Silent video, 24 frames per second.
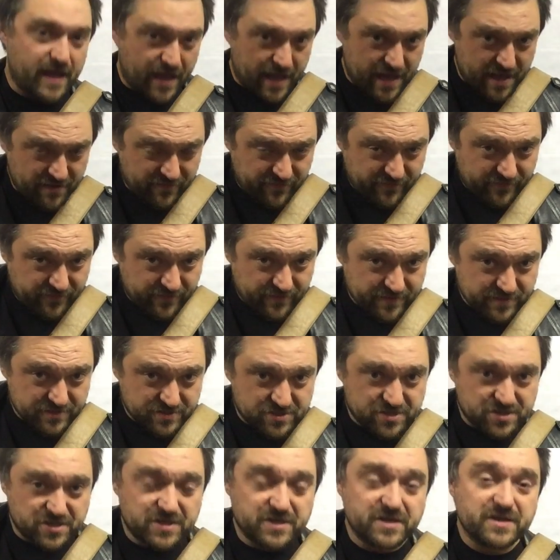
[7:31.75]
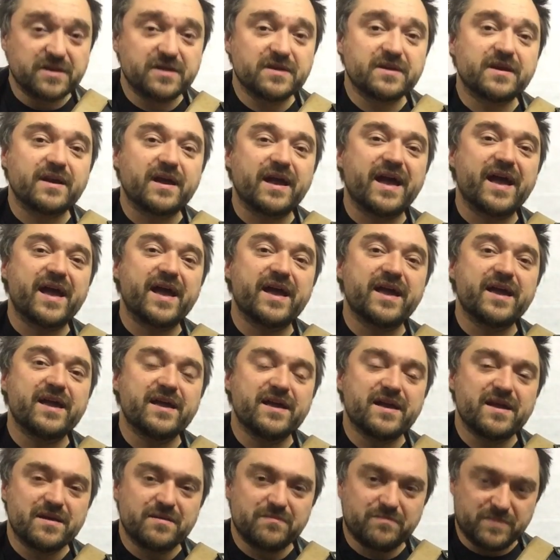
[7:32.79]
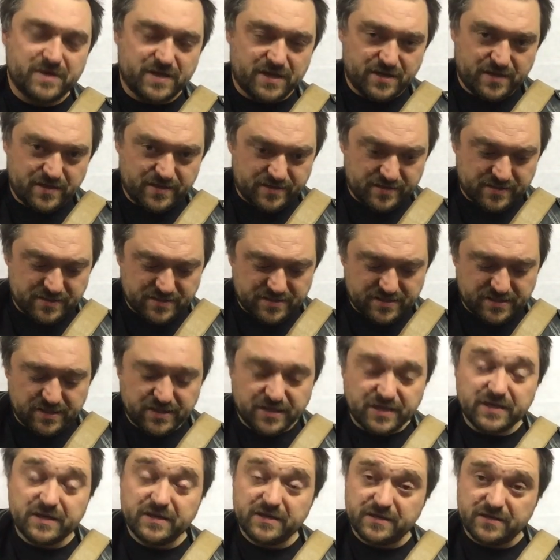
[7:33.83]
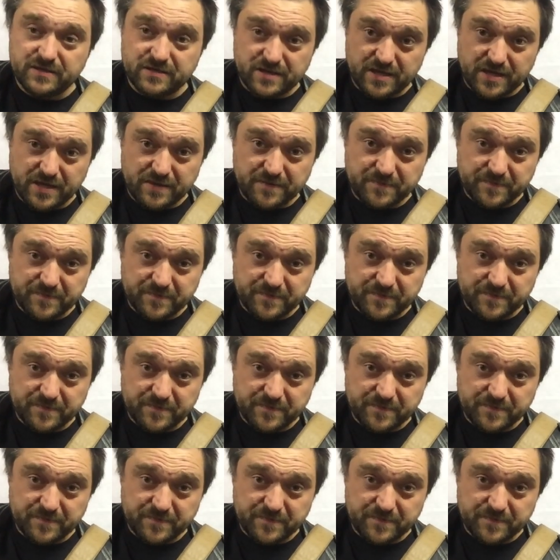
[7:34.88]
F, G, A, B, C, D.